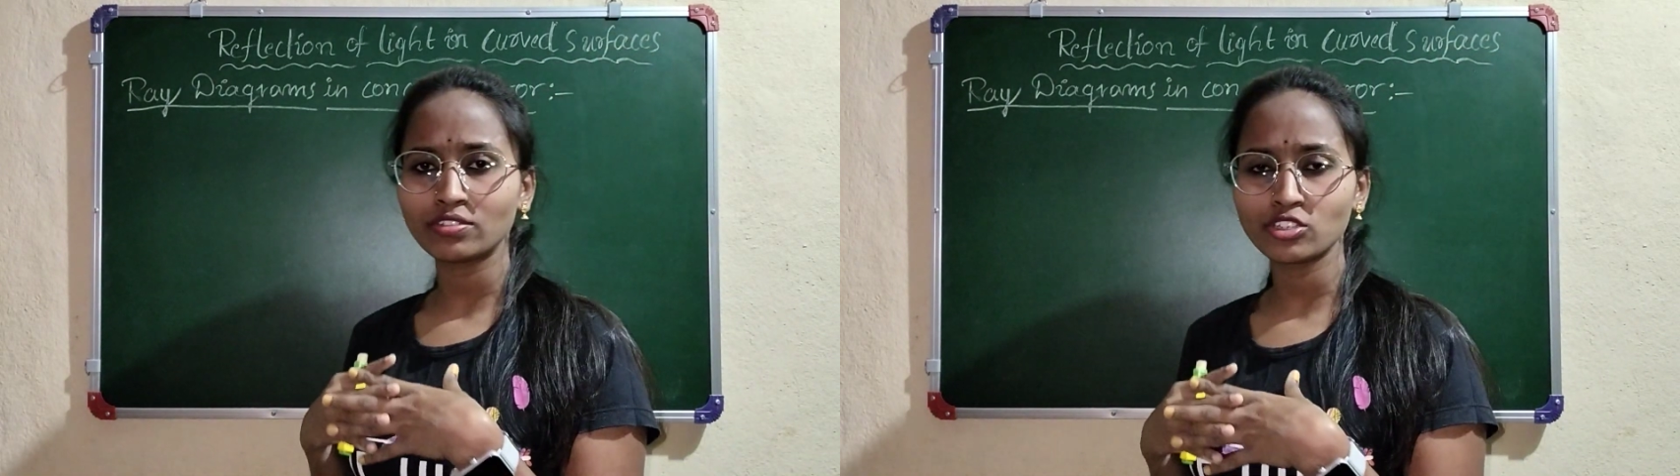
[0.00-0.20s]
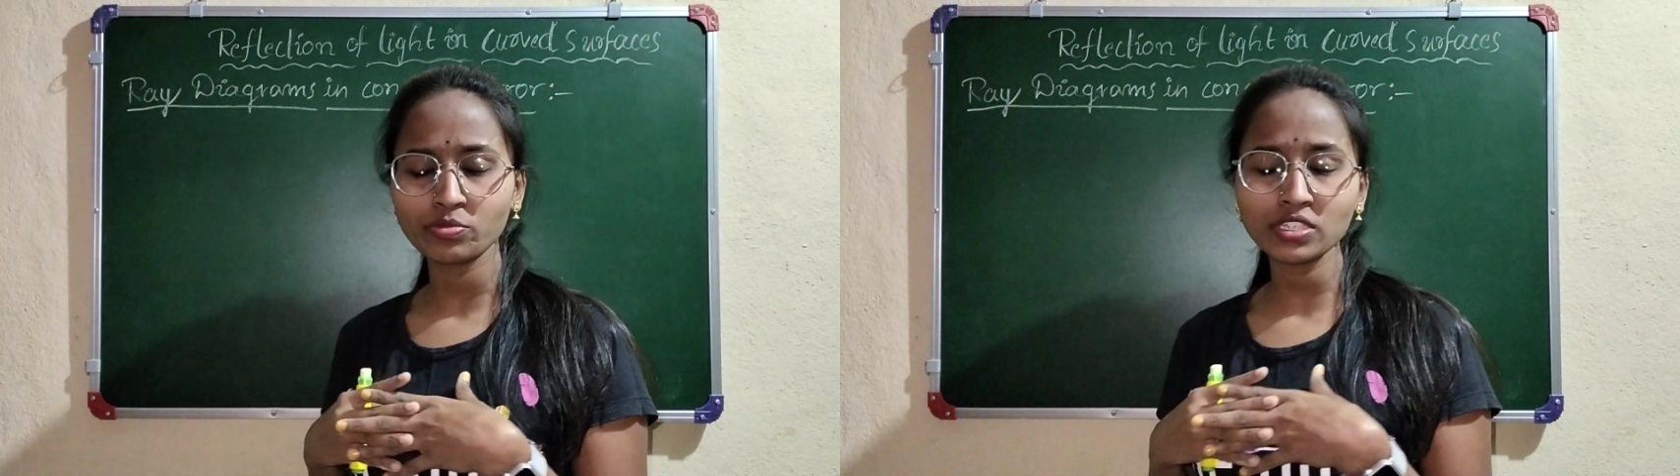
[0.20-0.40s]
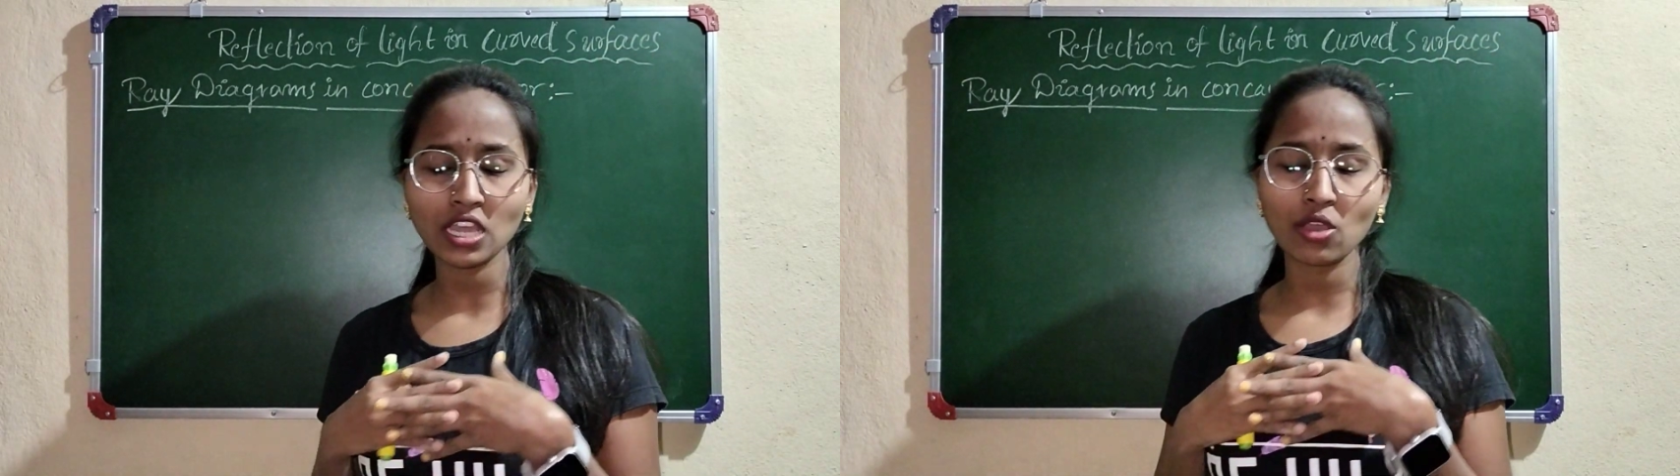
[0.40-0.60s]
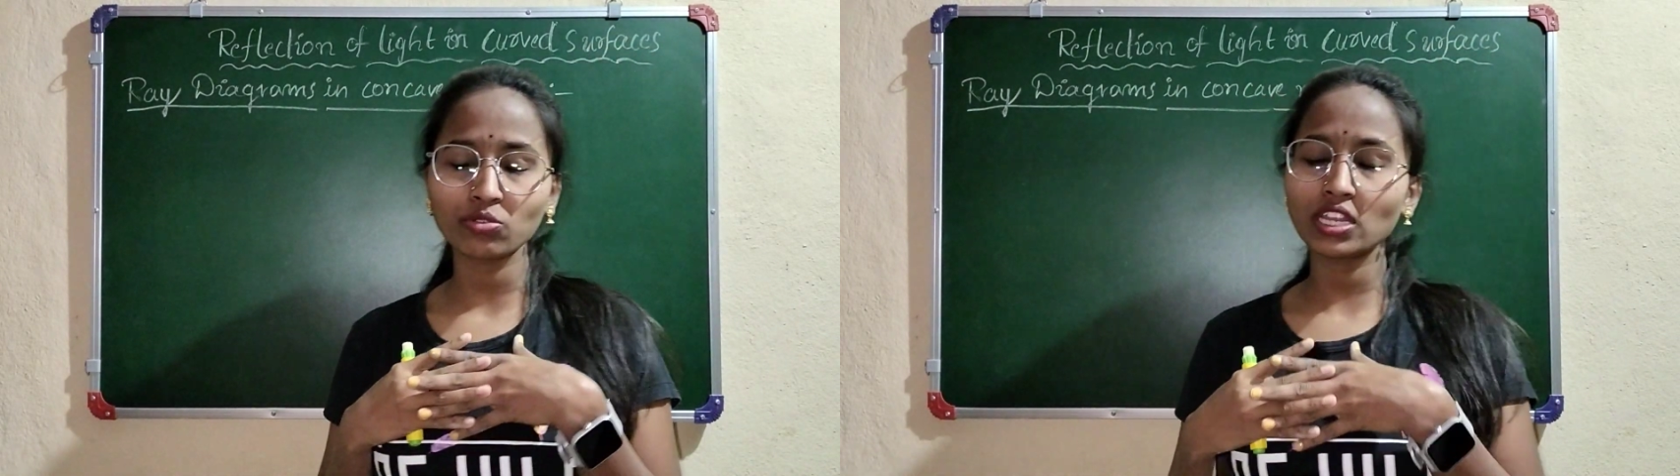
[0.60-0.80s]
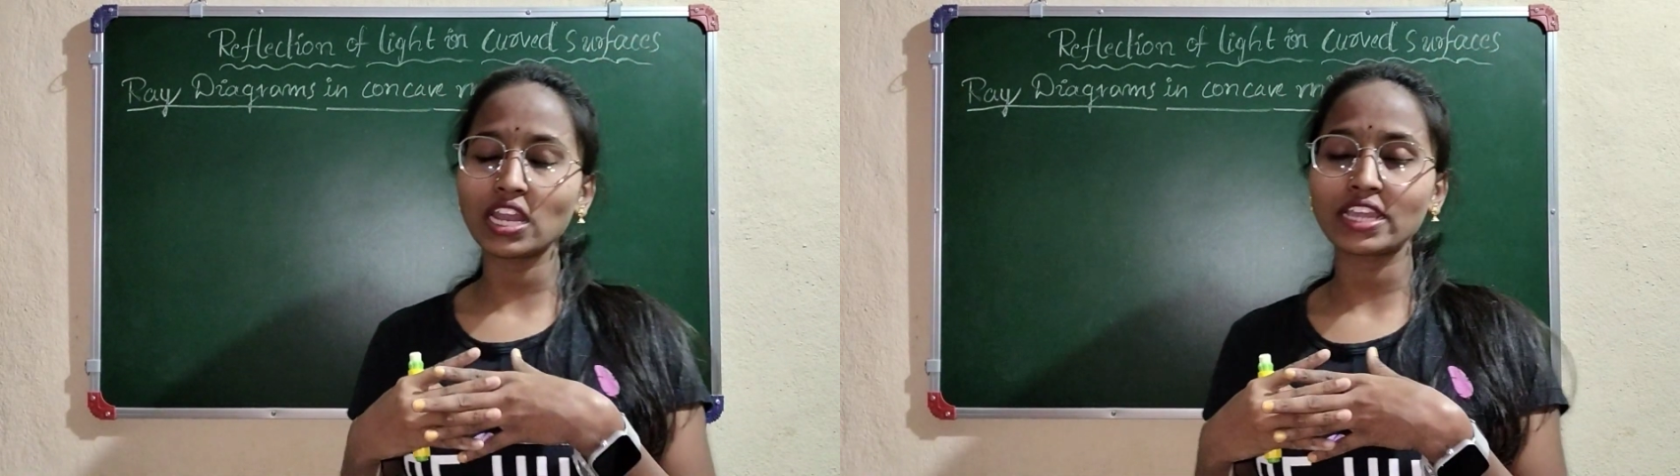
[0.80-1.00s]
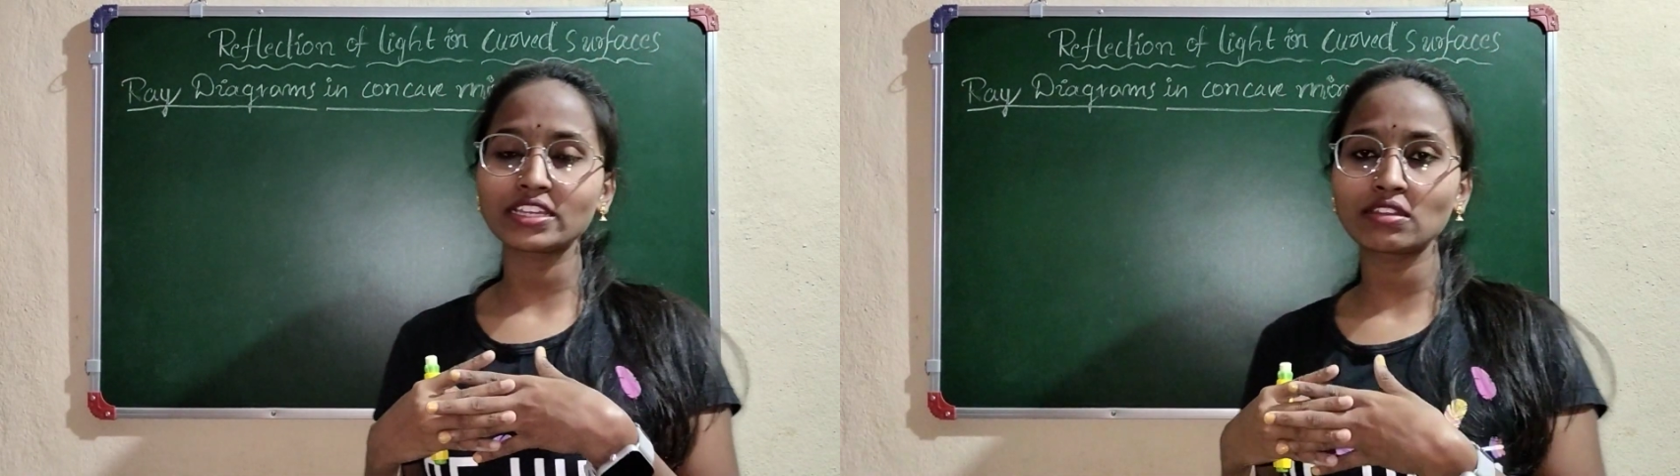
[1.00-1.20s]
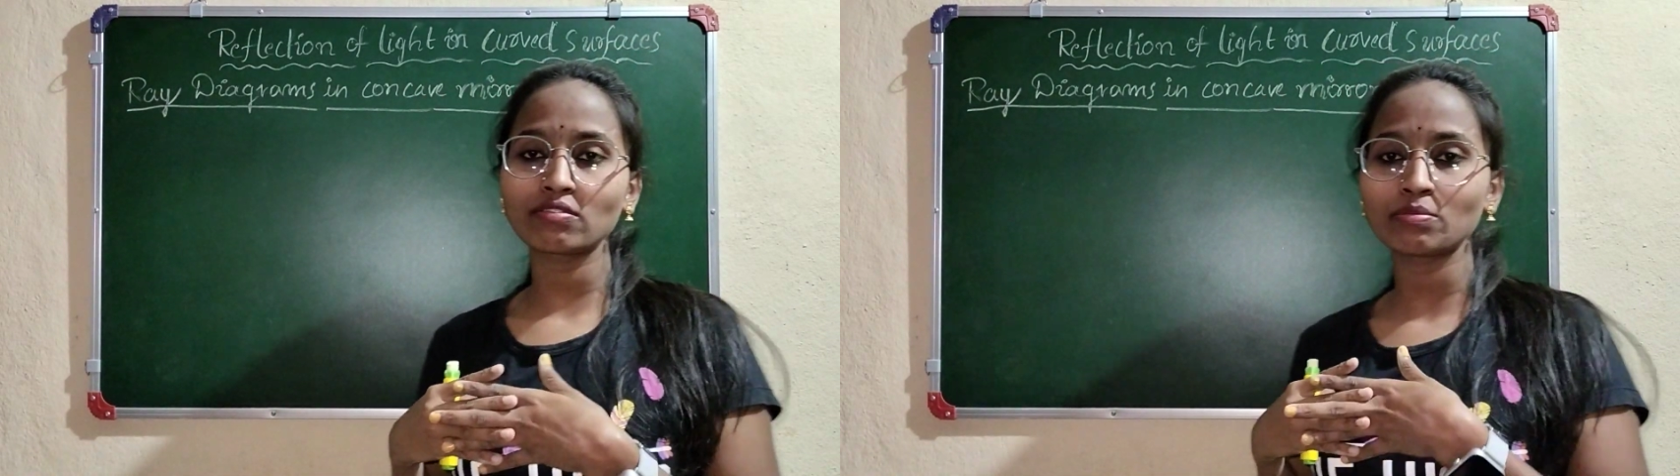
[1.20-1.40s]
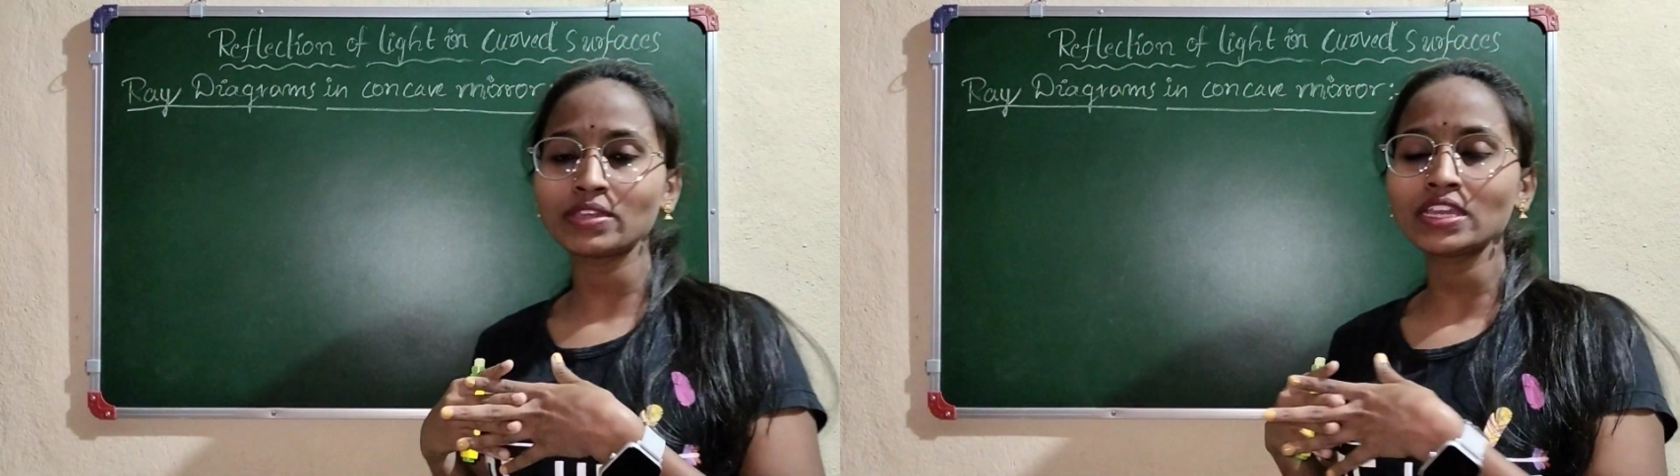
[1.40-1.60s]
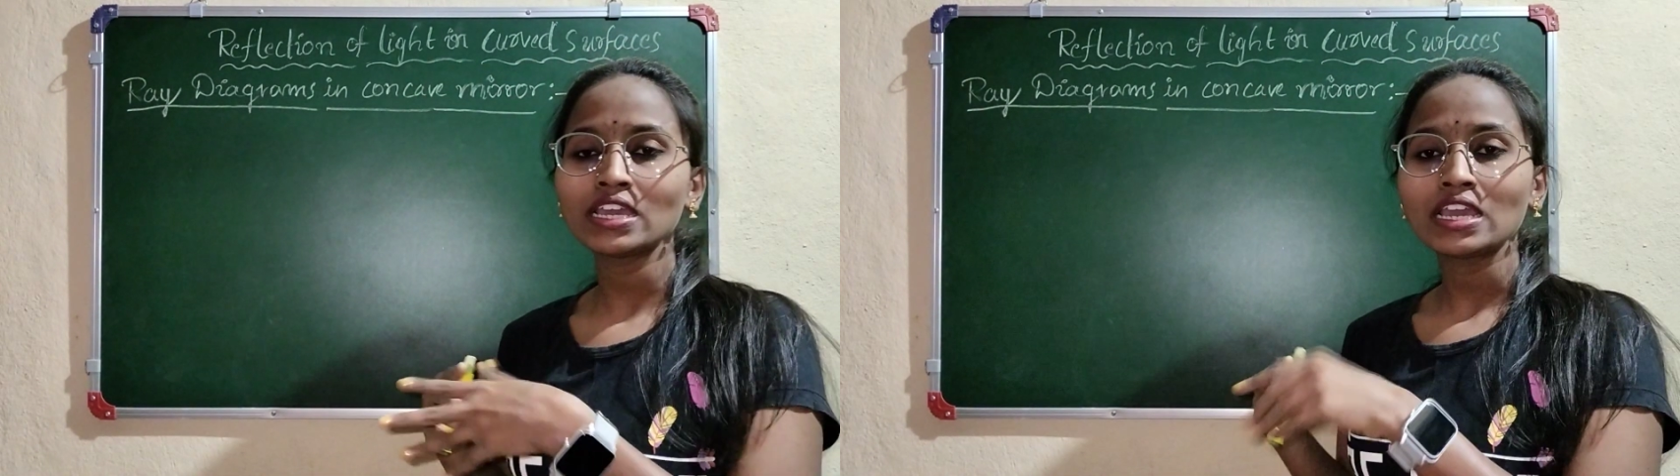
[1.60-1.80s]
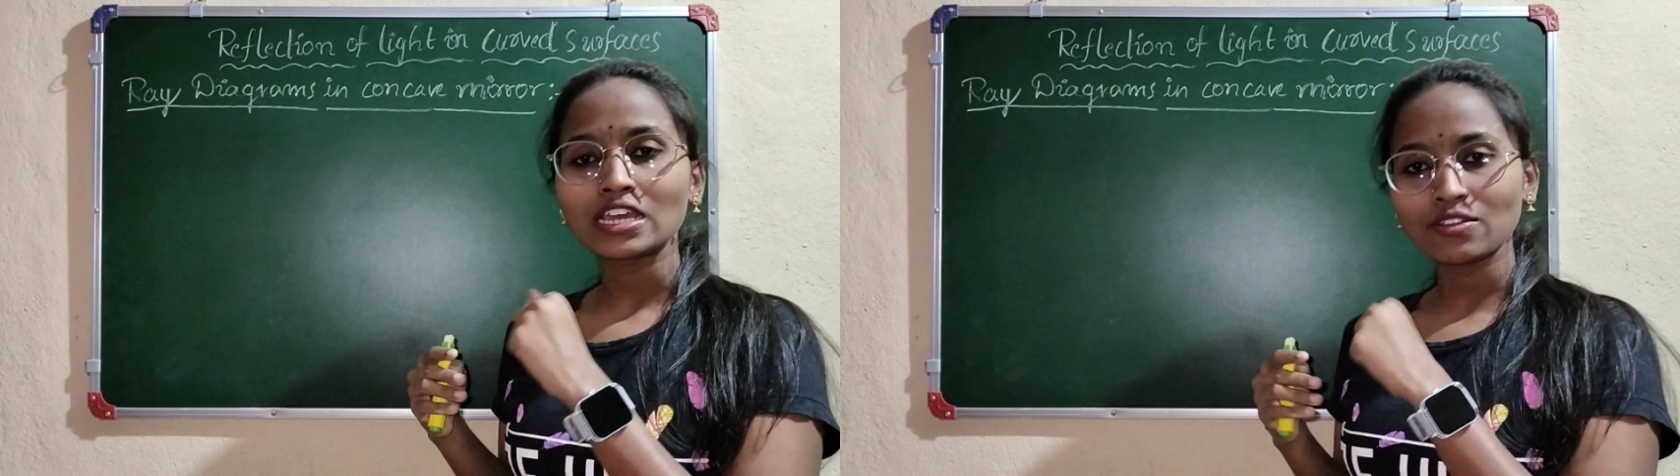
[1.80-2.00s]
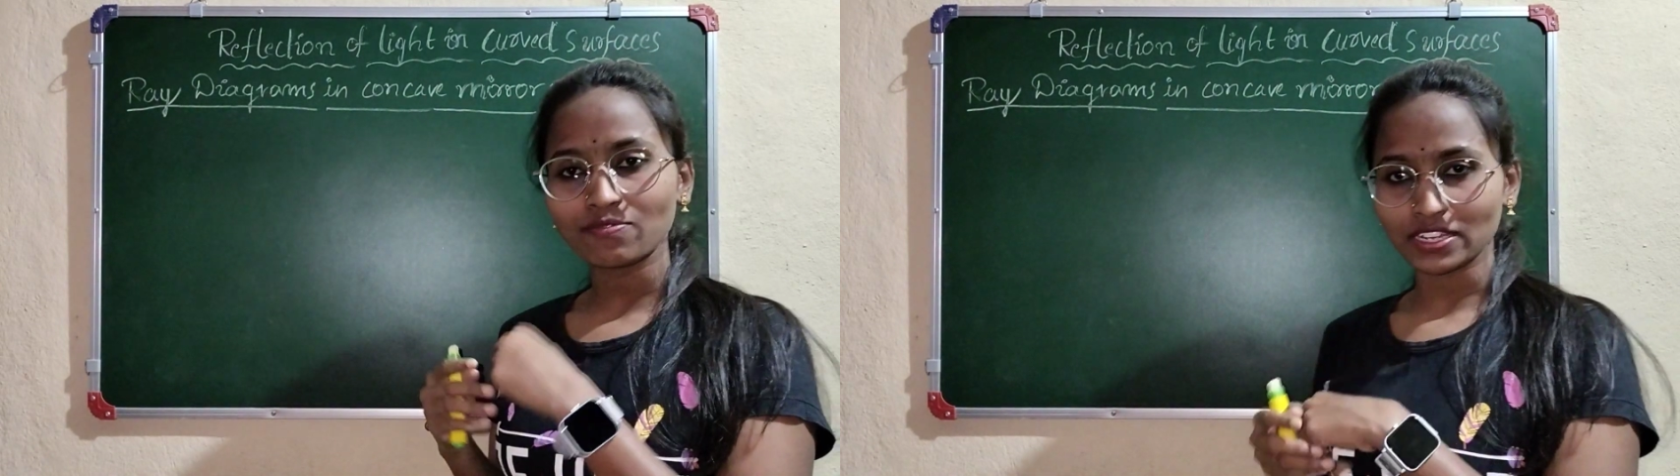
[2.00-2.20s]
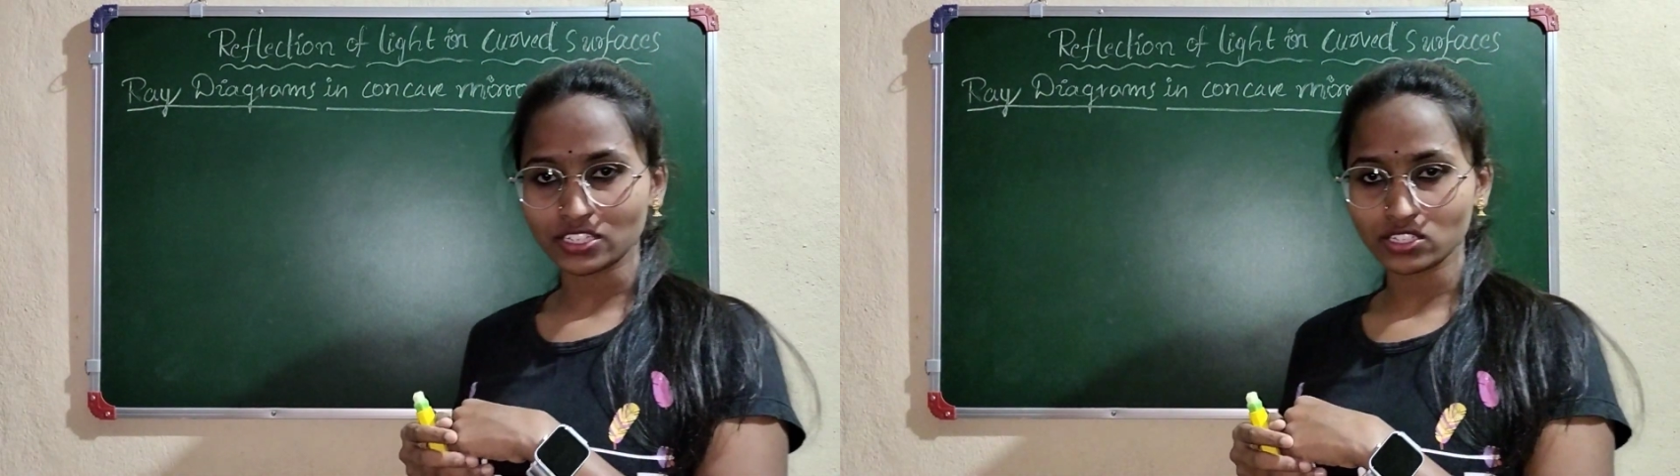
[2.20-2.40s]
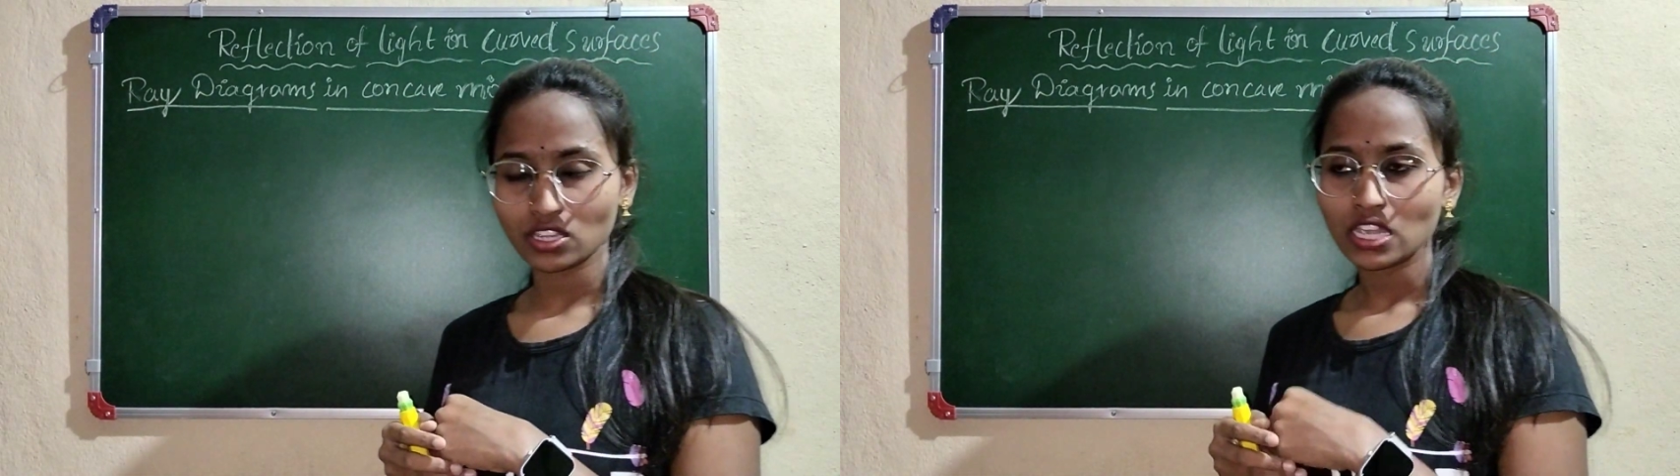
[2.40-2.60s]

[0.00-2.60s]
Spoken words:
which means how the light ray will be reflect.